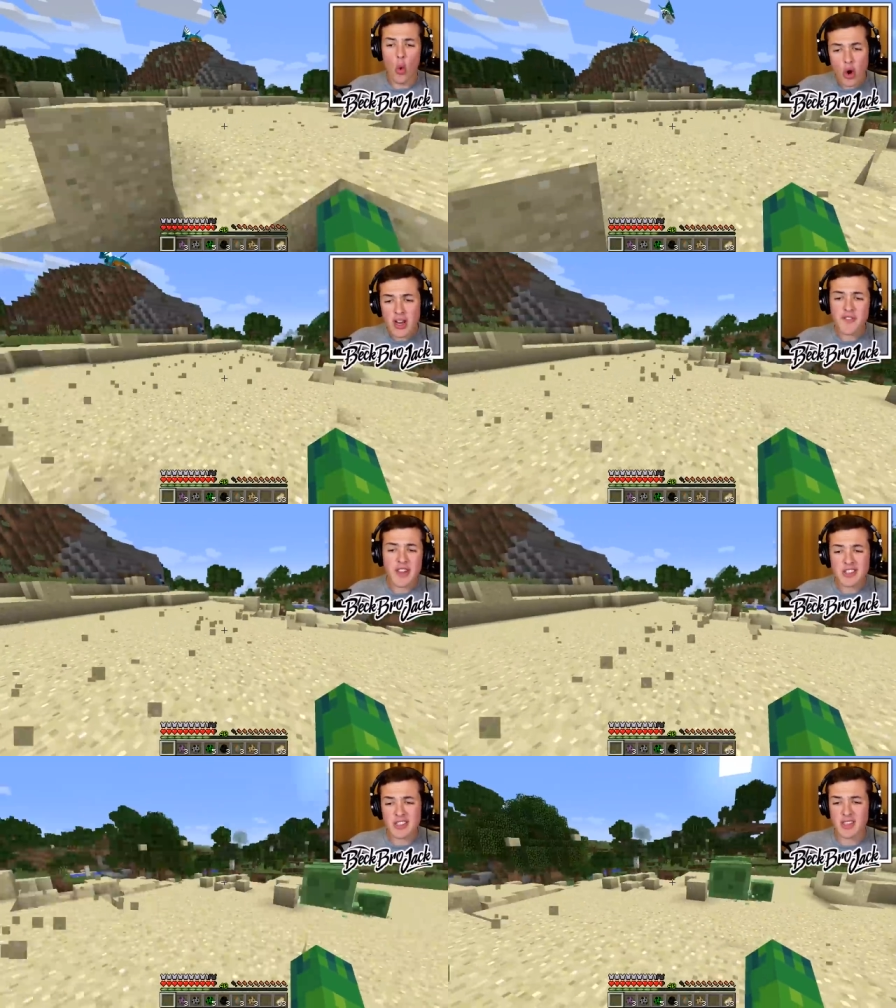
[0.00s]
or if
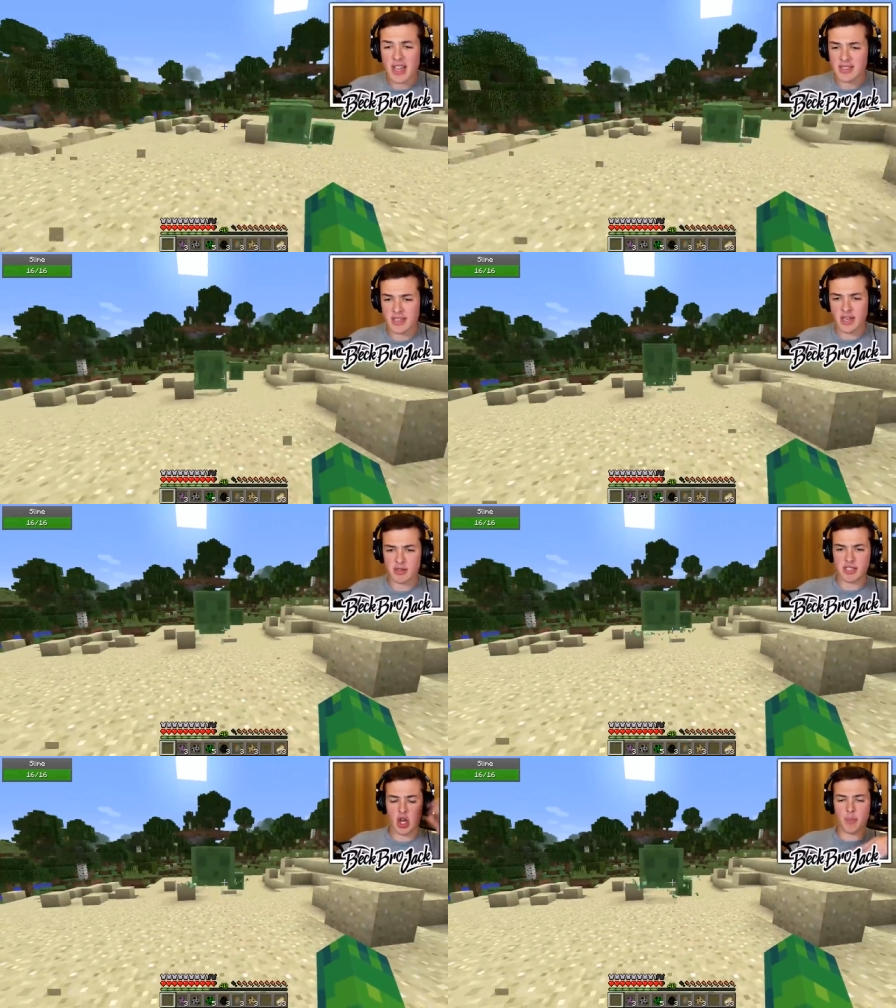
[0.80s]
he just likes to, you know,
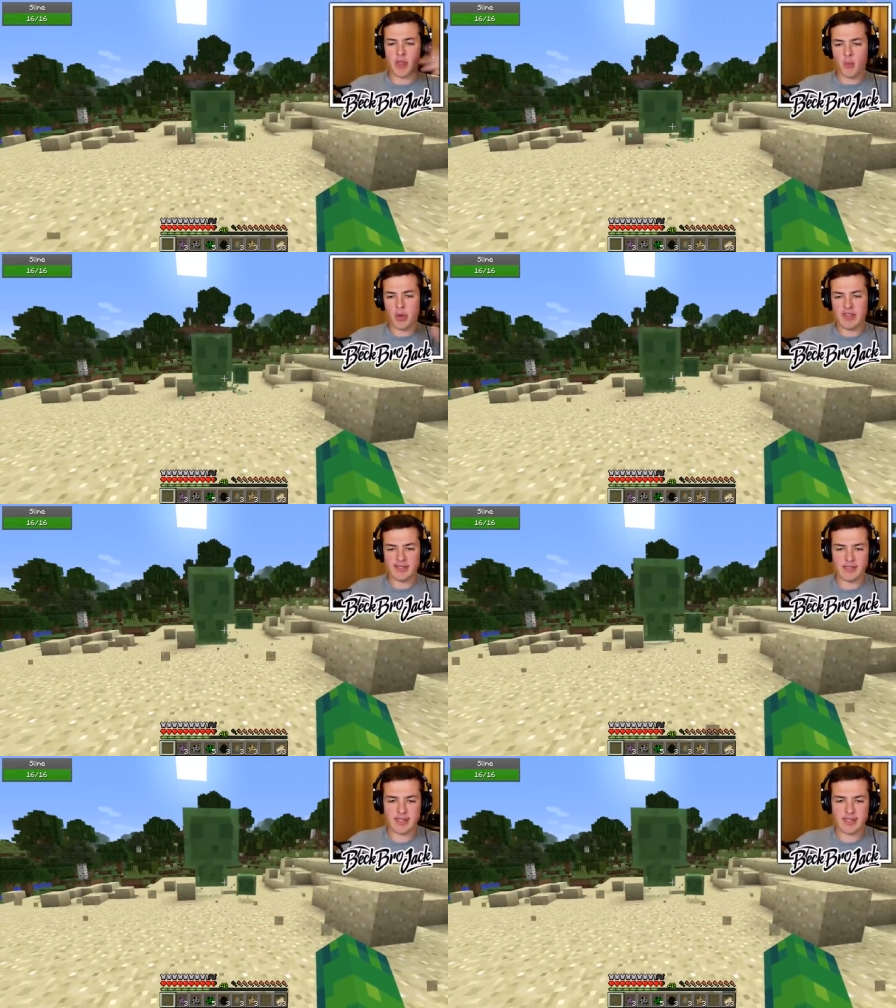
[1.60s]
slurp them with his